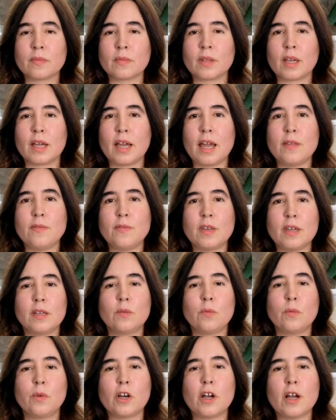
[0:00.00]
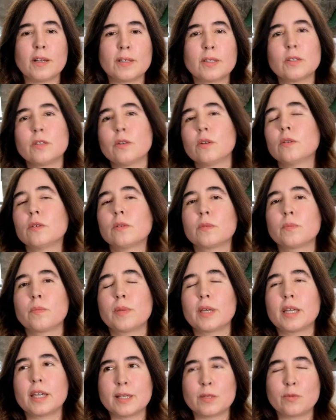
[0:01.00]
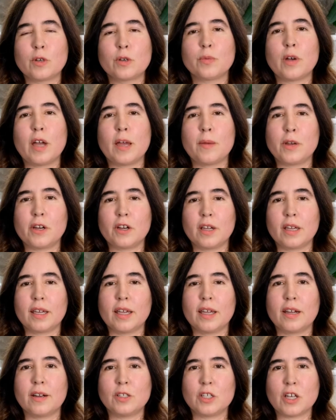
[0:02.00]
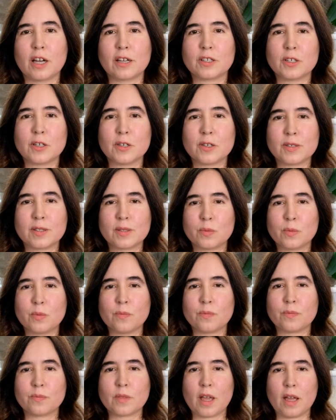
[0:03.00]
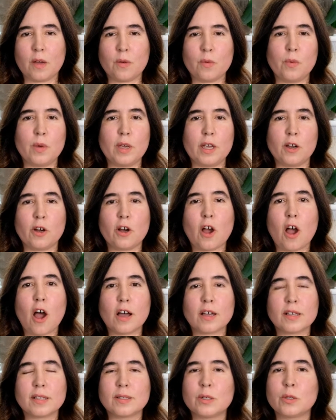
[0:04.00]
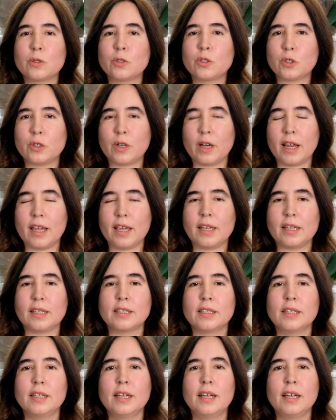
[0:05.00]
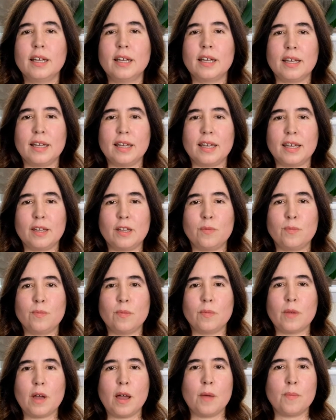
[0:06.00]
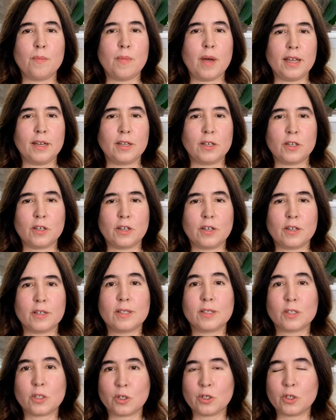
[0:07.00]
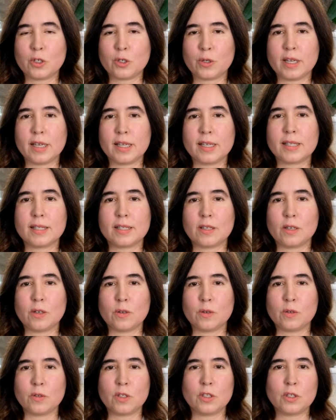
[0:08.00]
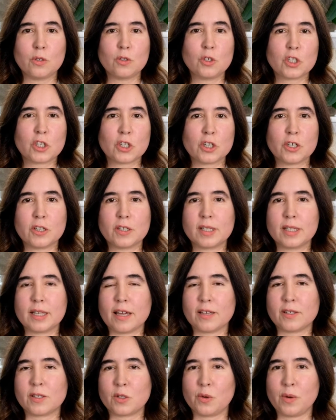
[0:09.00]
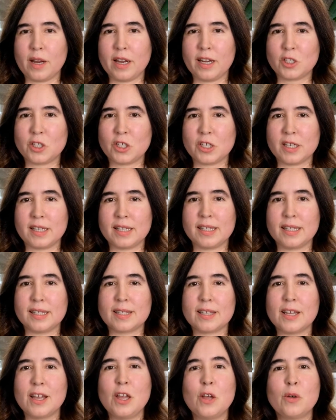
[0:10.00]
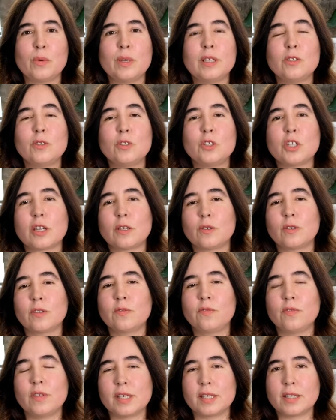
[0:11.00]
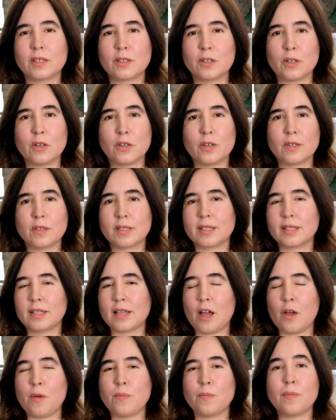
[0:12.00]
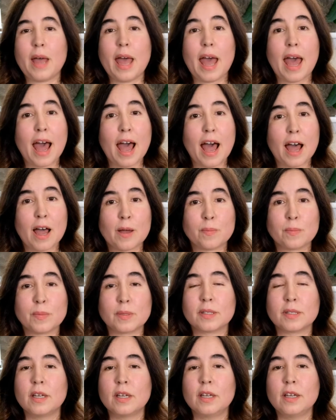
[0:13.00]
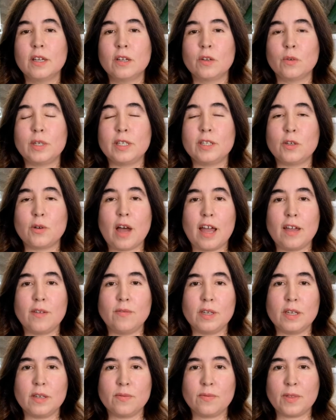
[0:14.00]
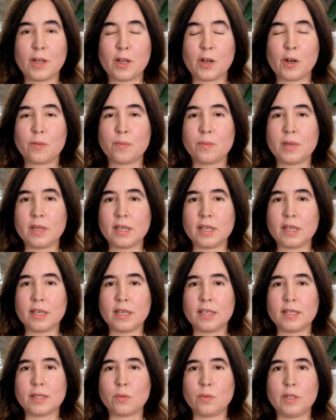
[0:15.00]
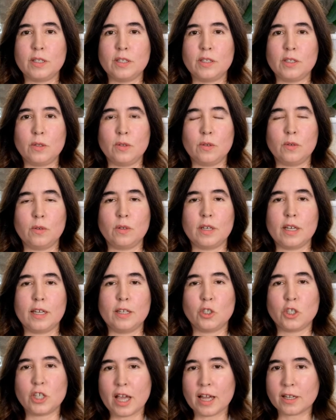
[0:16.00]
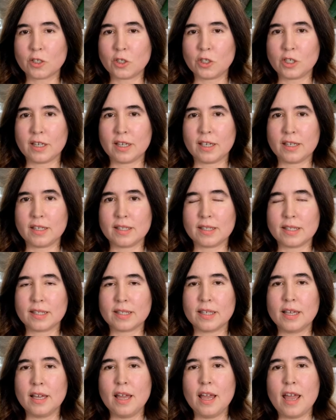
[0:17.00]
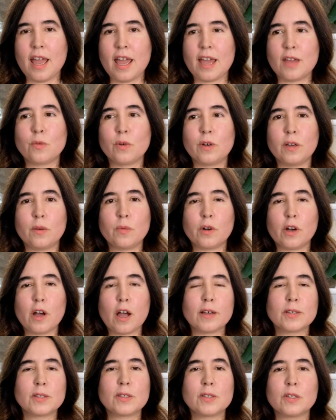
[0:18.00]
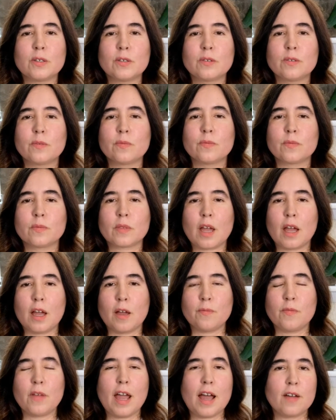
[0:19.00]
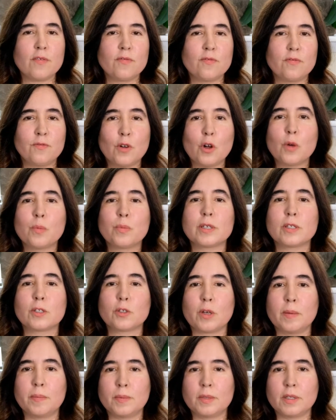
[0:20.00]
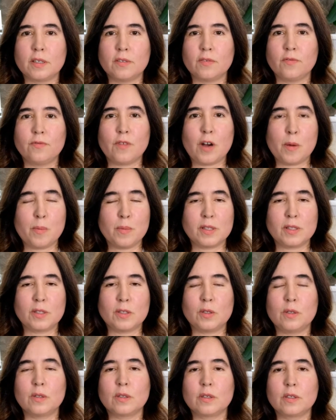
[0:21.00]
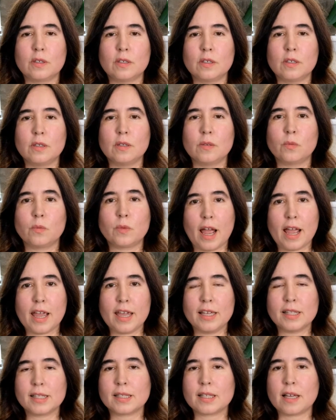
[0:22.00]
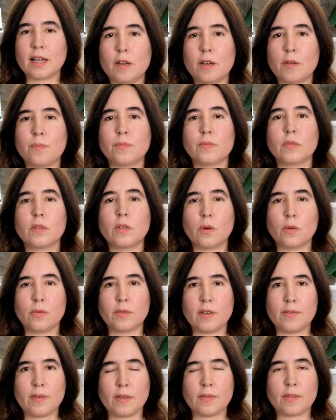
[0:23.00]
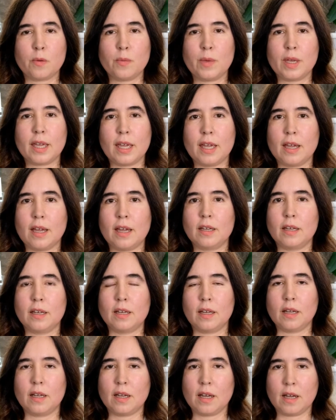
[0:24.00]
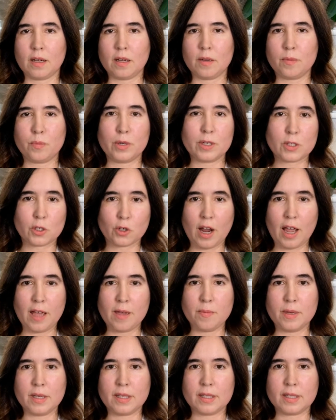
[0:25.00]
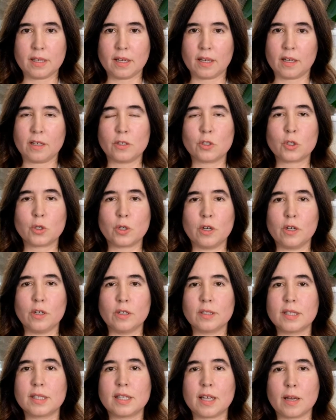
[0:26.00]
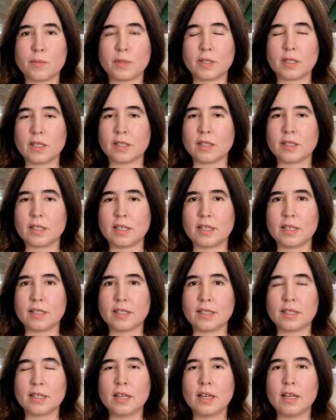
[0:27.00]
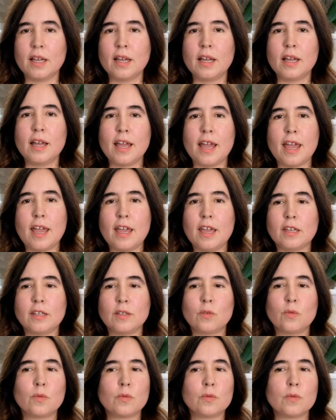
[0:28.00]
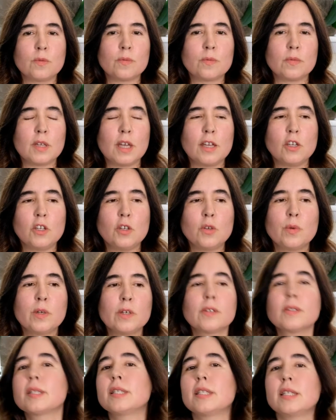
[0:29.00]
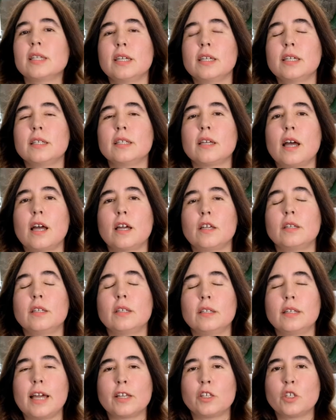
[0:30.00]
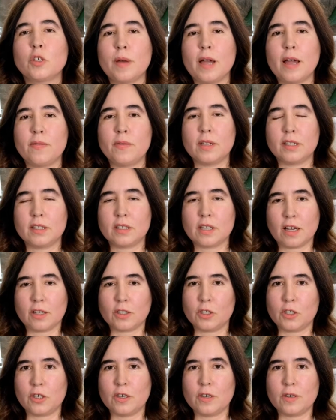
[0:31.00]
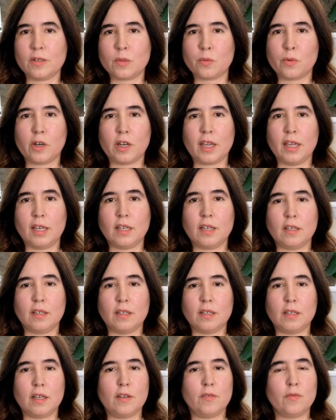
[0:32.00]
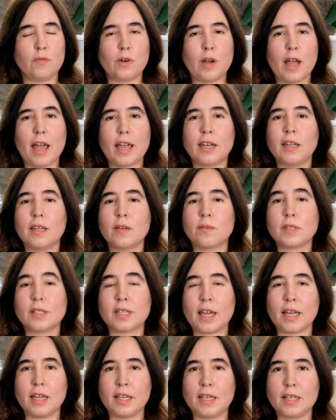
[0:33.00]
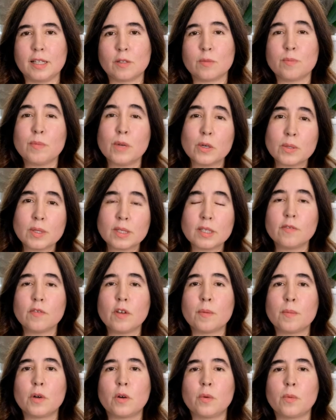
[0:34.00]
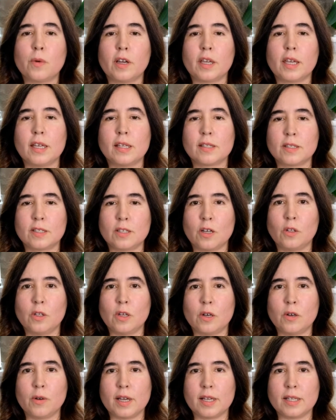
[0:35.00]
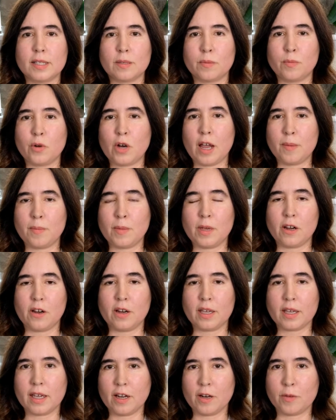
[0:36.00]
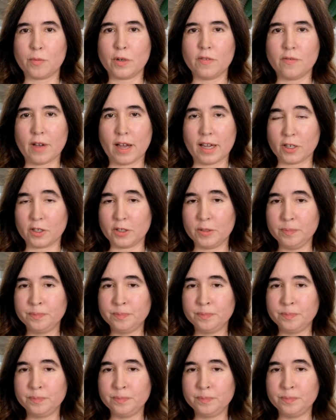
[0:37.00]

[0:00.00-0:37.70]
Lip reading: And then we're also, because we're primary care doctors, we are also trained in minor surgeries, so sutures, lacerations. We do general physicals, PAPs. We do IV therapies. We do injections. And we're also have full prescriptive pharmaceutical rights. The only thing that we can't prescribe is controlled substances. And you will see naturopathic doctors working in a variety of settings. Most of them are working solo as a primary care provider,